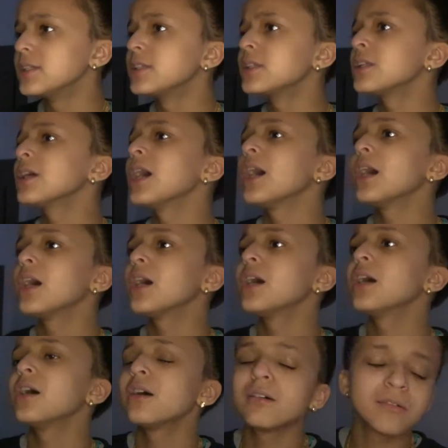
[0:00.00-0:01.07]

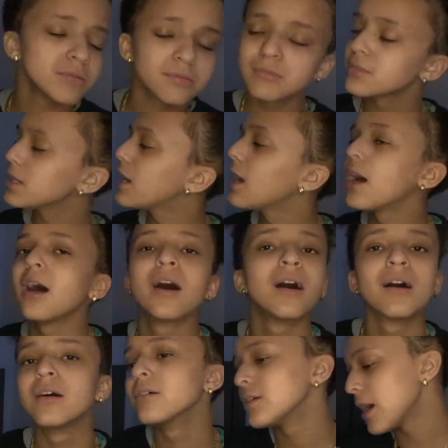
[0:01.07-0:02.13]
Nah, nah.